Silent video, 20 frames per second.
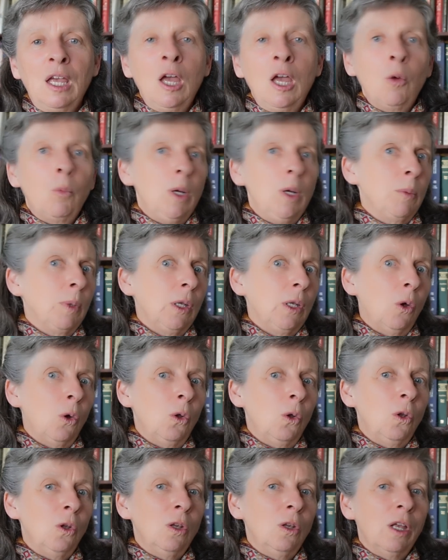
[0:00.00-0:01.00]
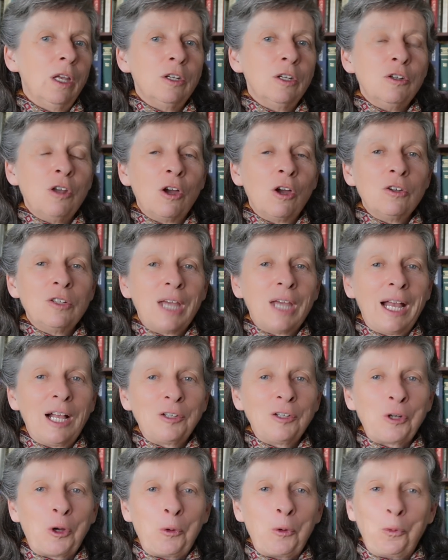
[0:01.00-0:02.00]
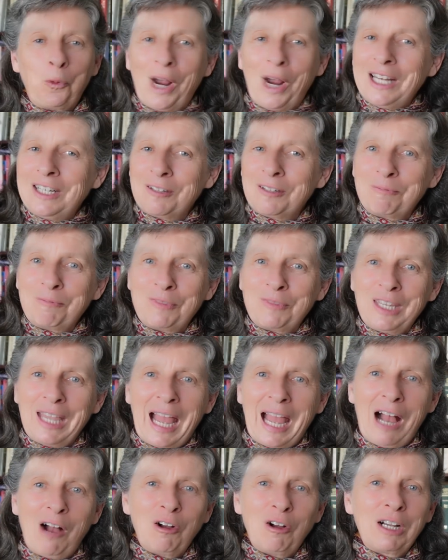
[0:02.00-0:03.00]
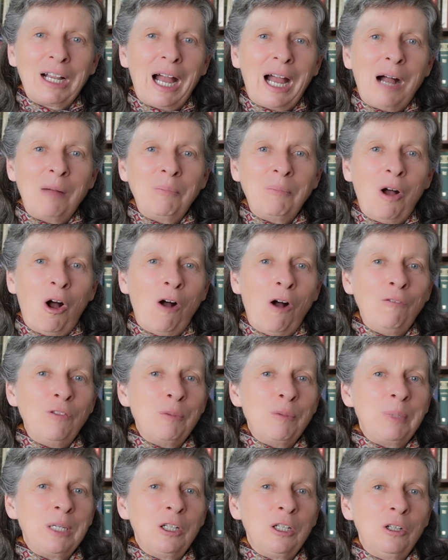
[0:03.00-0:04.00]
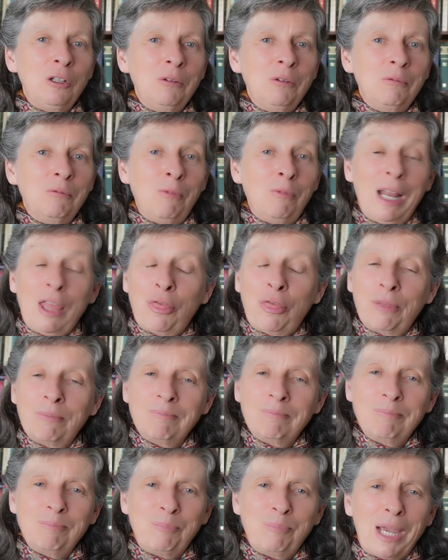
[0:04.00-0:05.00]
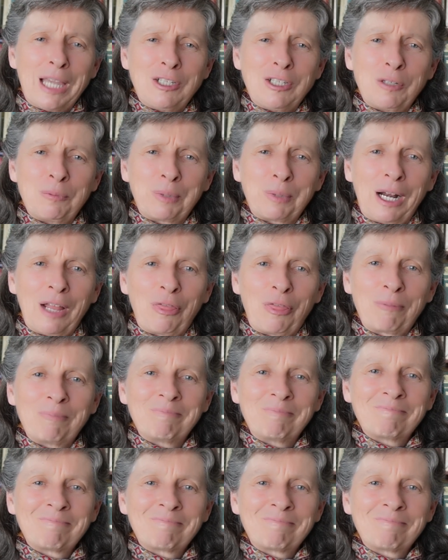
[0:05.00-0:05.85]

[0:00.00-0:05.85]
We will all, no doubt, await the outcome of the bill with bated breath.